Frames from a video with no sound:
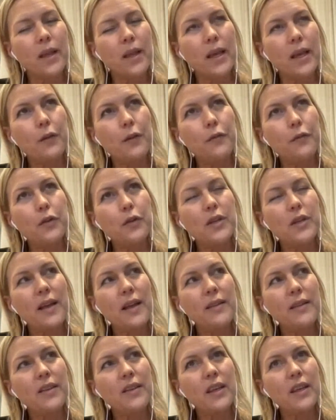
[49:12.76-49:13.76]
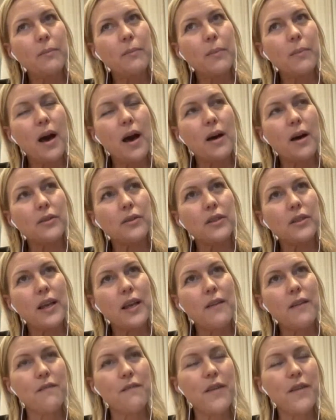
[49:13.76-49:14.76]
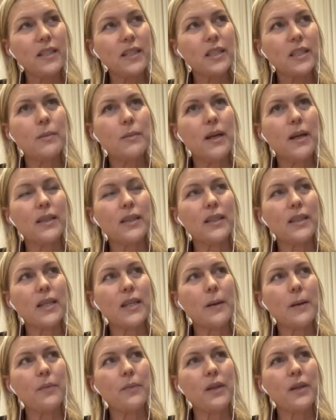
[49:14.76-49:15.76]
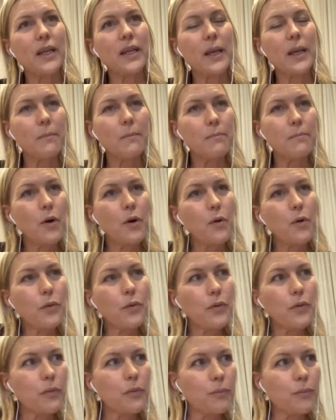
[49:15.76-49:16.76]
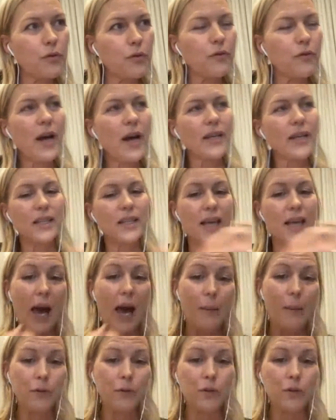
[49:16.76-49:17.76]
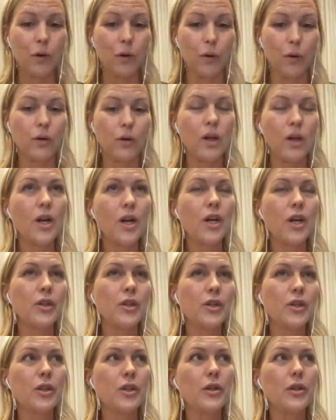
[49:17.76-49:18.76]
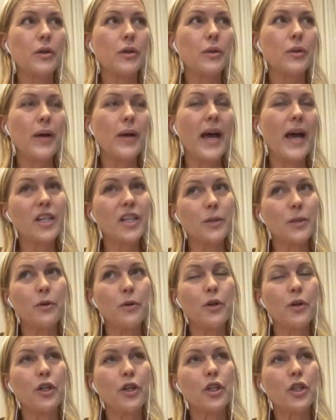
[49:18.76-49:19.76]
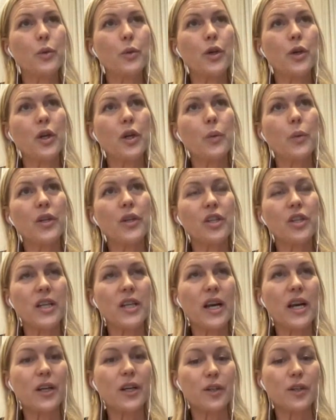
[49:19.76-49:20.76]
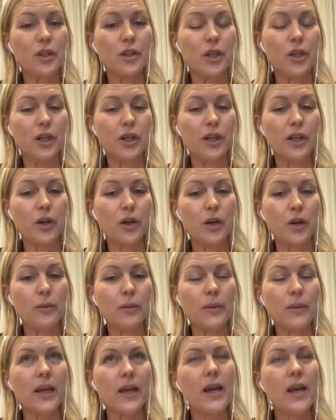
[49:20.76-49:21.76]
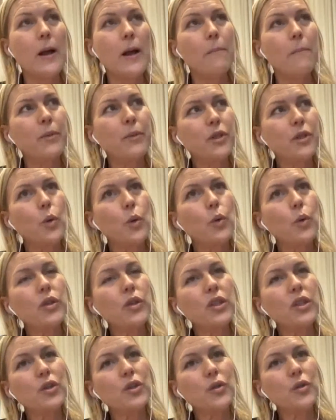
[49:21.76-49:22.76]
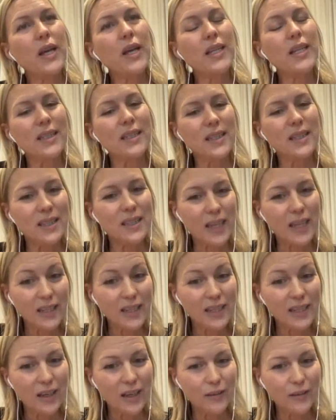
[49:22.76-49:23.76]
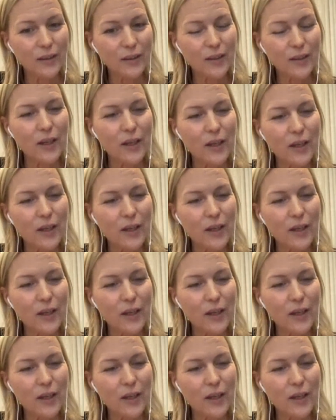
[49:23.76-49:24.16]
if you then think about investments as something that can both provide capital to entrepreneurs working with the sharing of circular economy, but also create incentives